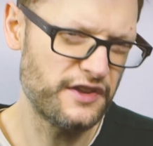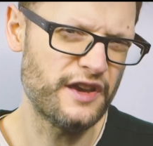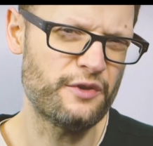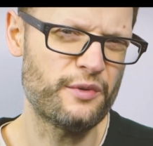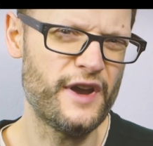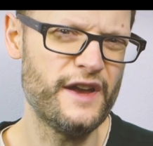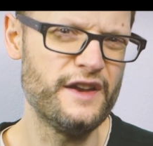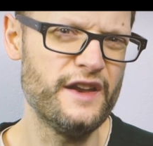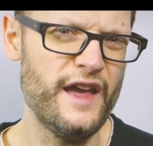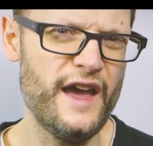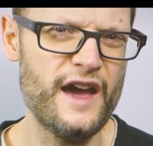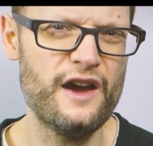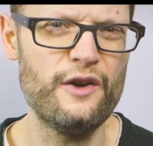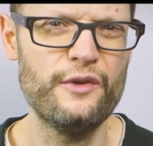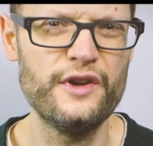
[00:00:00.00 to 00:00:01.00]
think right
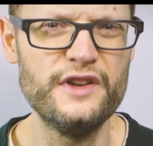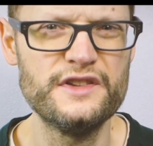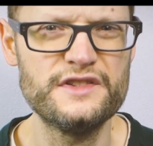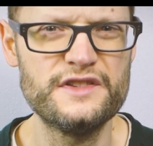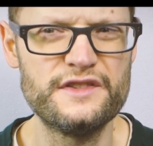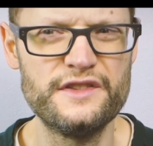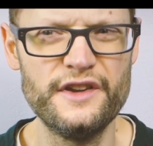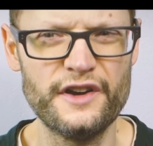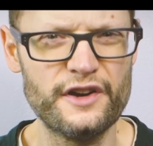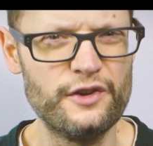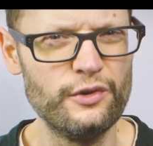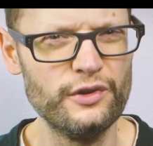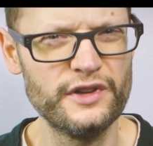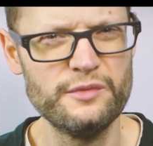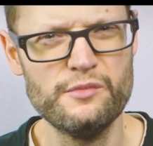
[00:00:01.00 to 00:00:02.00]
now is their
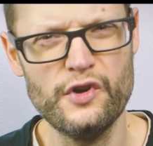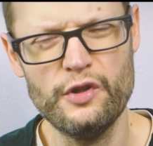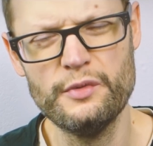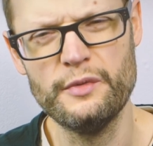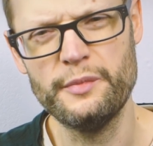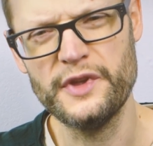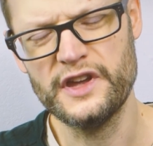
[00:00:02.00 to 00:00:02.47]
golden moment,